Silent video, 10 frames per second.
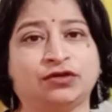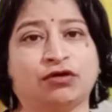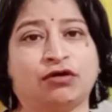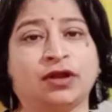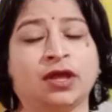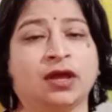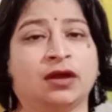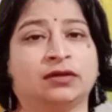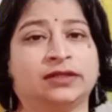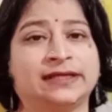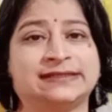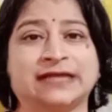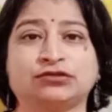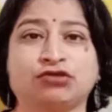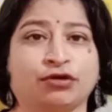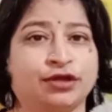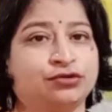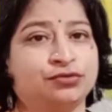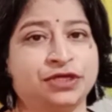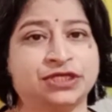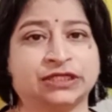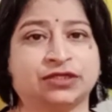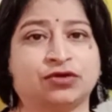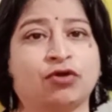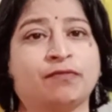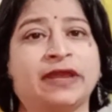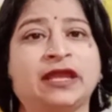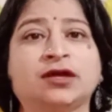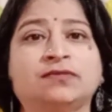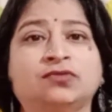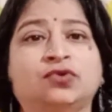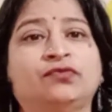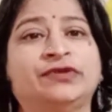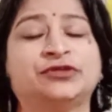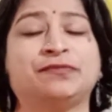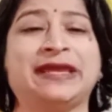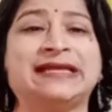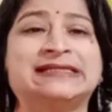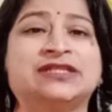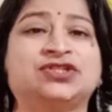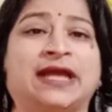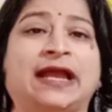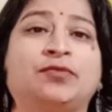or they start talking to each other or make a move which makes the child